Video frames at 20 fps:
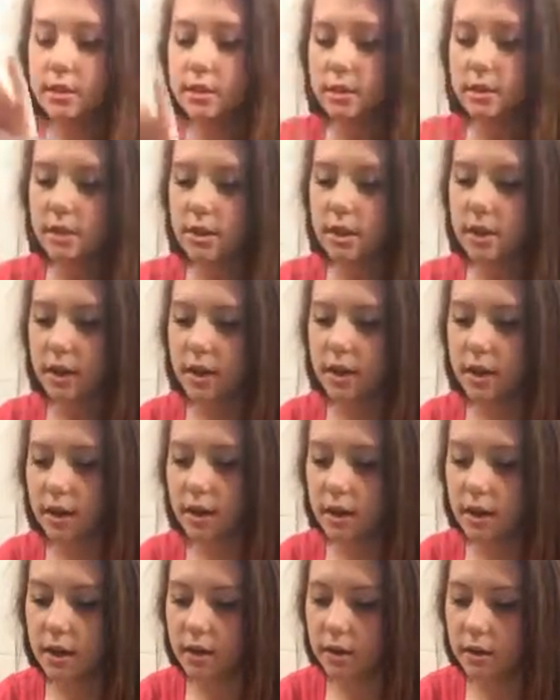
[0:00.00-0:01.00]
yeah,
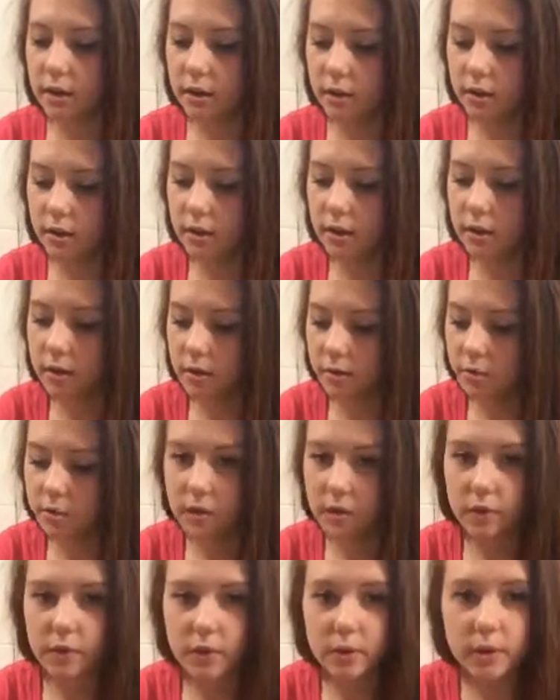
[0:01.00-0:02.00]

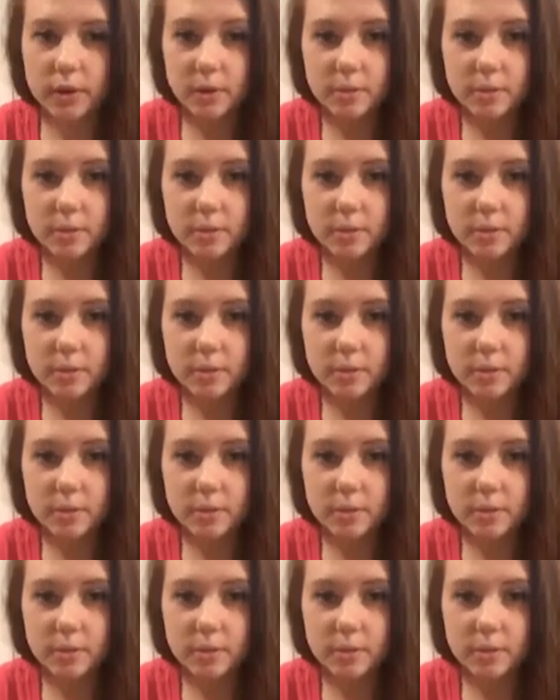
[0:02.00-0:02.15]
if you're going